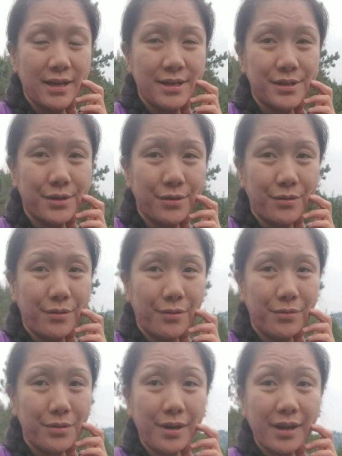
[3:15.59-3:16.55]

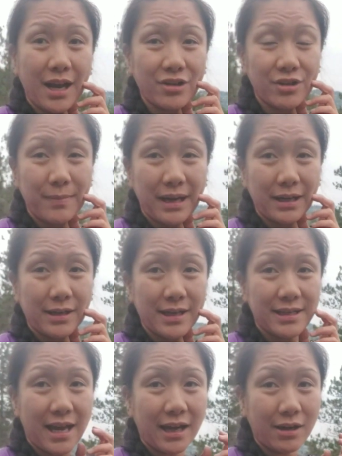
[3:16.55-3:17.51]
So you could actually make
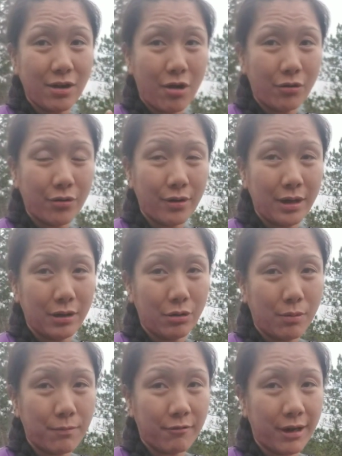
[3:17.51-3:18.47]
this hike longer,
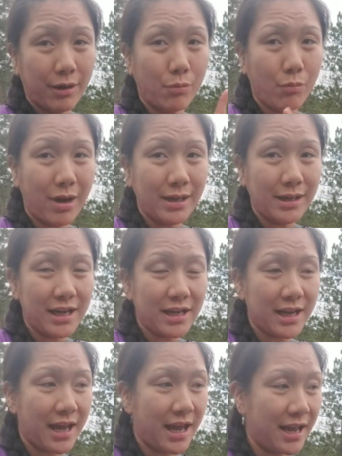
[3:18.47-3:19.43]
incorporating Whyte
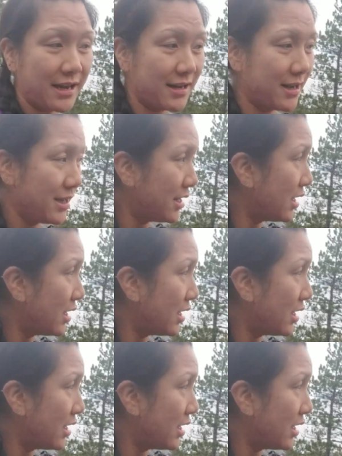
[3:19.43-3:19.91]
Lake and